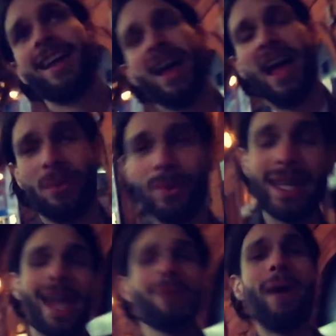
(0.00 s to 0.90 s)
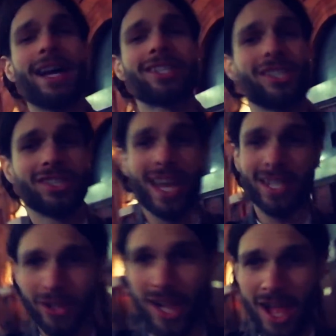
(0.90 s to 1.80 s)
and we came back
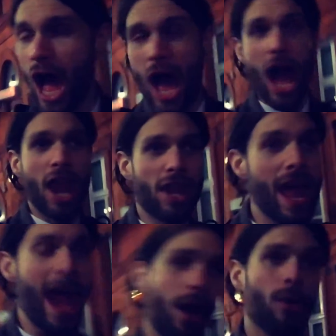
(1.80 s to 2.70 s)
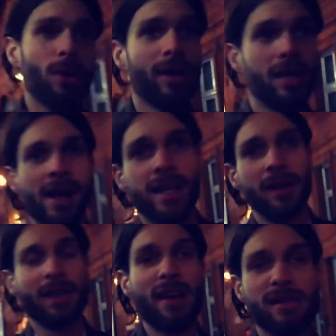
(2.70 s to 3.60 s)
successful and now,
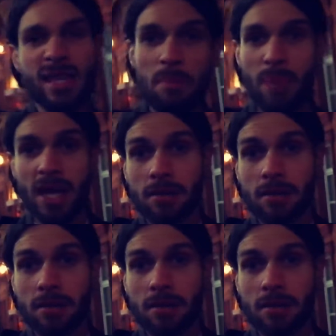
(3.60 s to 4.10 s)
well now it's in a bin.